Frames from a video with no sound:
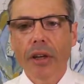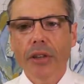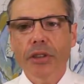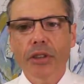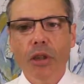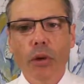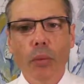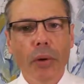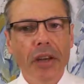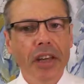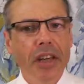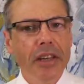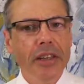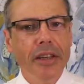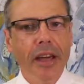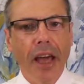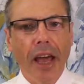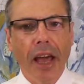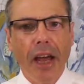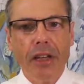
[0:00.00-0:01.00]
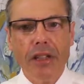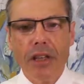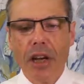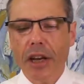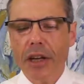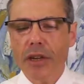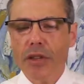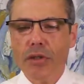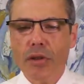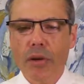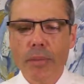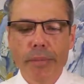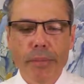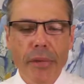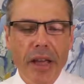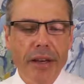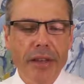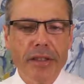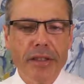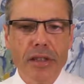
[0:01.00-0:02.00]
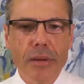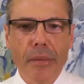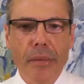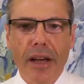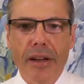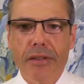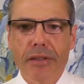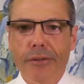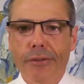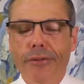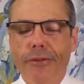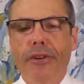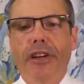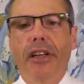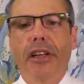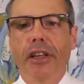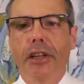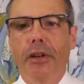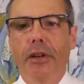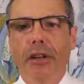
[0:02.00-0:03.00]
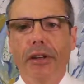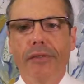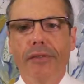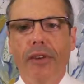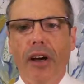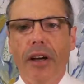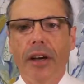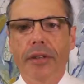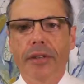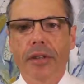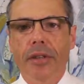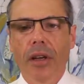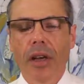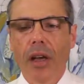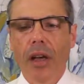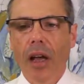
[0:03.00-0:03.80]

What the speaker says: So we engage in a tremendous amount of free legal advice.